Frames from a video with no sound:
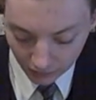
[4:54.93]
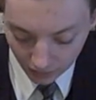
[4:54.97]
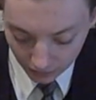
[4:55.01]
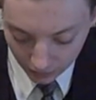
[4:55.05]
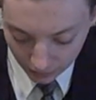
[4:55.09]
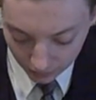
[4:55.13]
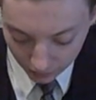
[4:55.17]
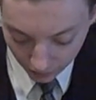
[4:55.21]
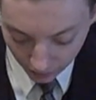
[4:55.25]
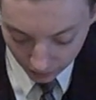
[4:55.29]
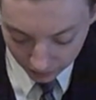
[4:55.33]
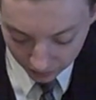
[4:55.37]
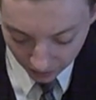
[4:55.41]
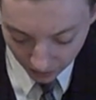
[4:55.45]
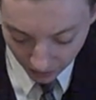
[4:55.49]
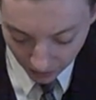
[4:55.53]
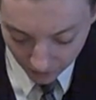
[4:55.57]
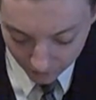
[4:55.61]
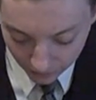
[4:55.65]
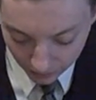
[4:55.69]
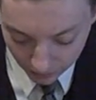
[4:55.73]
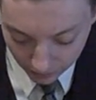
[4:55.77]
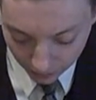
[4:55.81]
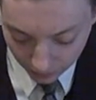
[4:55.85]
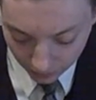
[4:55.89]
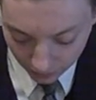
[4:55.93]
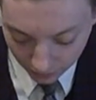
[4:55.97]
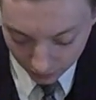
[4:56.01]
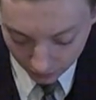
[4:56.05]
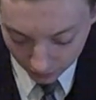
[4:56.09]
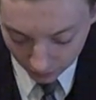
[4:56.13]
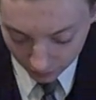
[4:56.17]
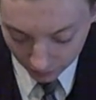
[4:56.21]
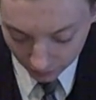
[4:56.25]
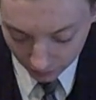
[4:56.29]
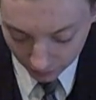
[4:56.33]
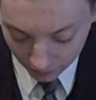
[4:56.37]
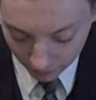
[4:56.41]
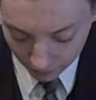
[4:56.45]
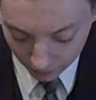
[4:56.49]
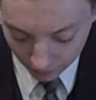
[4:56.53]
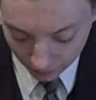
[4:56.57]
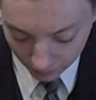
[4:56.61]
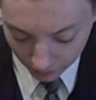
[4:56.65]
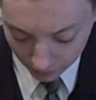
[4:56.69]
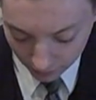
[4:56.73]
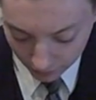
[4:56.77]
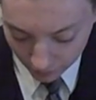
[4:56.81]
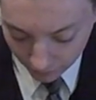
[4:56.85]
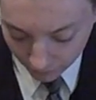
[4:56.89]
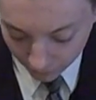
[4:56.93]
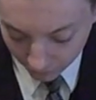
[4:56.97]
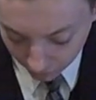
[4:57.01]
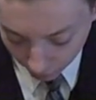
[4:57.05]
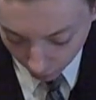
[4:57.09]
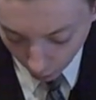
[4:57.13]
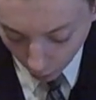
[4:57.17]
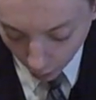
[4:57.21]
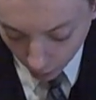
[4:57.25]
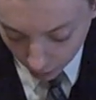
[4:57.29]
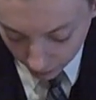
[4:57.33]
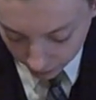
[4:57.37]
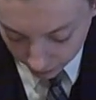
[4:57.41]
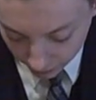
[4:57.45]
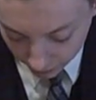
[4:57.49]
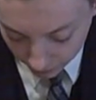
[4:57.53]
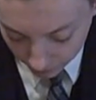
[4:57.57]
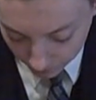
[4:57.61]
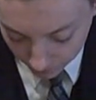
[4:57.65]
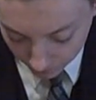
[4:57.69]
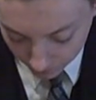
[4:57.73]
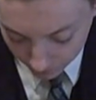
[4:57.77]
It does have its flaws.